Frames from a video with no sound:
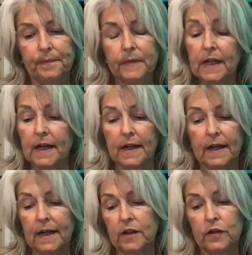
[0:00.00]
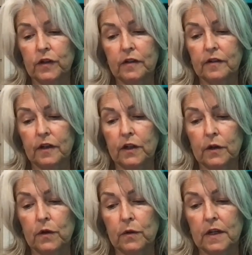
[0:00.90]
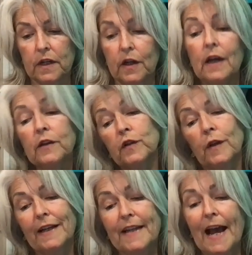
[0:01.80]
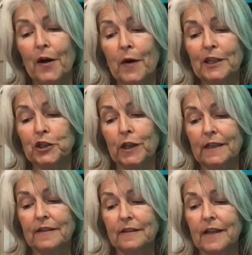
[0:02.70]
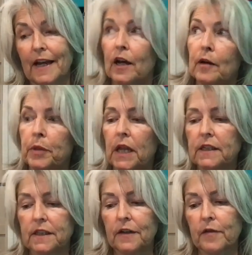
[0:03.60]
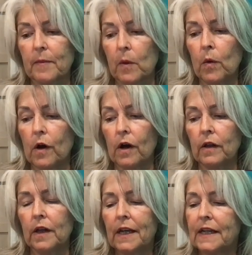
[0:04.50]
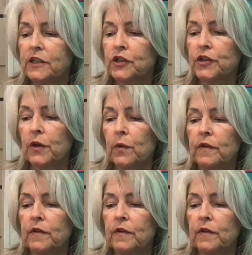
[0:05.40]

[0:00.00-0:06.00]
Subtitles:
Yeah, and you just, you can, so like now actually, since I unplugged it from the wall, it shows